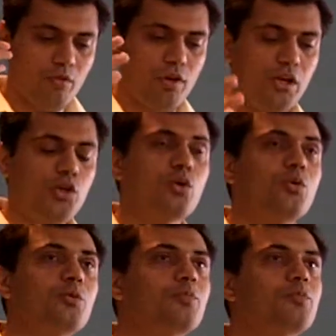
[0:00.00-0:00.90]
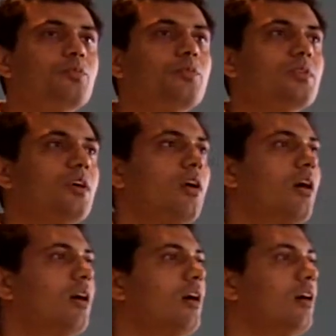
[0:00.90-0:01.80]
when you
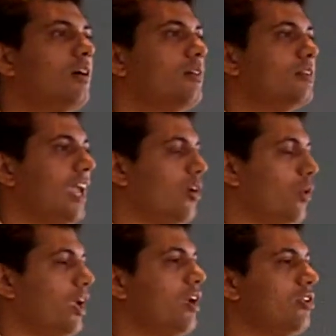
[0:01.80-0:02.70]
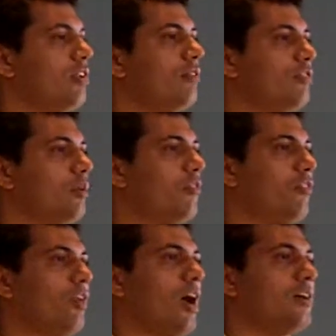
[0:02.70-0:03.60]
take a vacation from
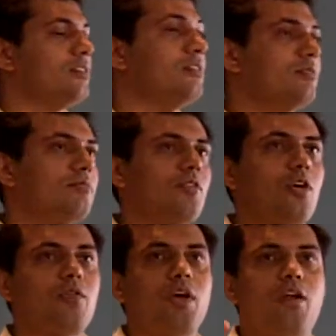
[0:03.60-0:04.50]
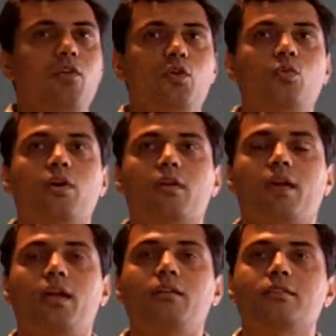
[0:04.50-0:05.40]
Verizon or wherever you work
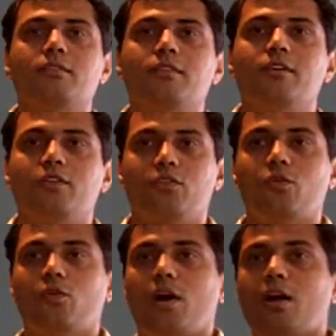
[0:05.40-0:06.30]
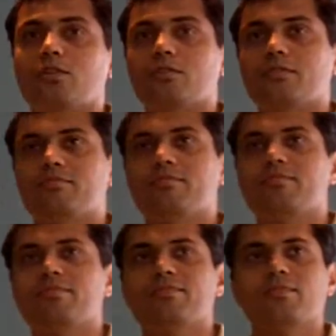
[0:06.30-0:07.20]
right you go out
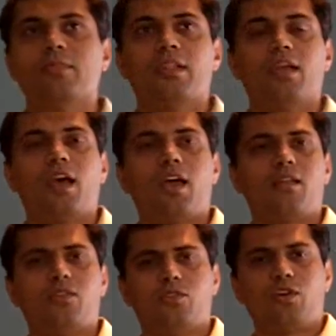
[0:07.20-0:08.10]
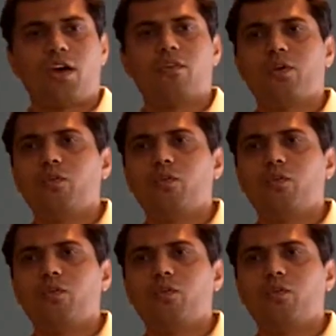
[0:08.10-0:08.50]
and you have a